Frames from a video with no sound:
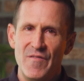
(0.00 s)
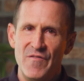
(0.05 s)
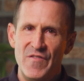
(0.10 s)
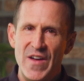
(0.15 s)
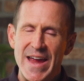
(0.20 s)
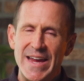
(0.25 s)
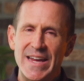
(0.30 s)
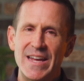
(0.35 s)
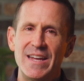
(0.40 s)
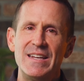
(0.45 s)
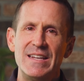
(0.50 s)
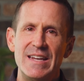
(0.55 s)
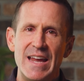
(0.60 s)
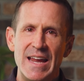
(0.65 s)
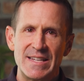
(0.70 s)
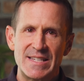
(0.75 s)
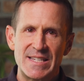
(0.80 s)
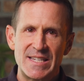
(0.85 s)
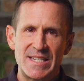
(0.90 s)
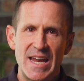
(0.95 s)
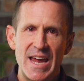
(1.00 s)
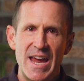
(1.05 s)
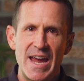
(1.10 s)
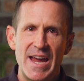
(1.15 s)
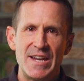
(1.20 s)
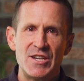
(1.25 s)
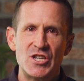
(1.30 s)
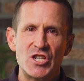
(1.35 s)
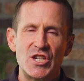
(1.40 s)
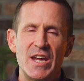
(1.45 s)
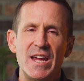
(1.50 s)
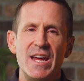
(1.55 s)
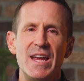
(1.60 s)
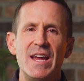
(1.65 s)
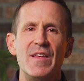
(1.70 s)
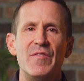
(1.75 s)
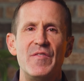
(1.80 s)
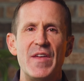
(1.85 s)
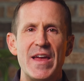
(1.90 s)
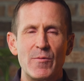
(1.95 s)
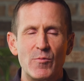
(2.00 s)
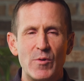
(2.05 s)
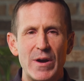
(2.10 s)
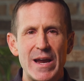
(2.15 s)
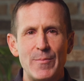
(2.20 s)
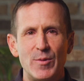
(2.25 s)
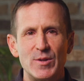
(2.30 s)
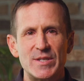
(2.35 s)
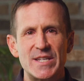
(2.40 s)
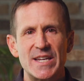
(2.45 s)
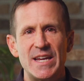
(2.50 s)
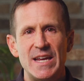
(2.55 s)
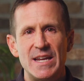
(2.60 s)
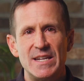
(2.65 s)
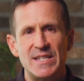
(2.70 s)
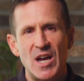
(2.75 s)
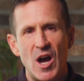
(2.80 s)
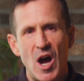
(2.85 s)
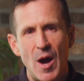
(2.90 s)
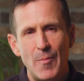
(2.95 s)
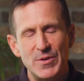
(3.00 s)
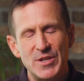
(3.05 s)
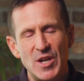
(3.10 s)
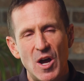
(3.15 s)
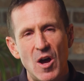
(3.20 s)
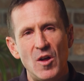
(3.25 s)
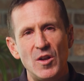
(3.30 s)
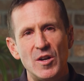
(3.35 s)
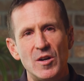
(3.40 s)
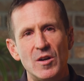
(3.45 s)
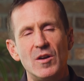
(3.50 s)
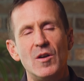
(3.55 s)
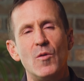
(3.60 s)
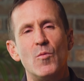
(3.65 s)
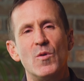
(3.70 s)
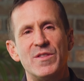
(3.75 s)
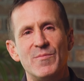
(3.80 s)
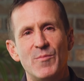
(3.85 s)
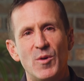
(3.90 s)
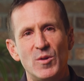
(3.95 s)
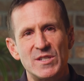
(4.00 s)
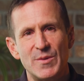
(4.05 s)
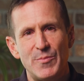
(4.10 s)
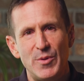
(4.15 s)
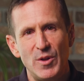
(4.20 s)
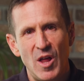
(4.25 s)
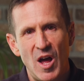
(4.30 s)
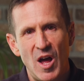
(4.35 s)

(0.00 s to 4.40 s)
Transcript: Vacant and staged, they were able to get top dollar with multiple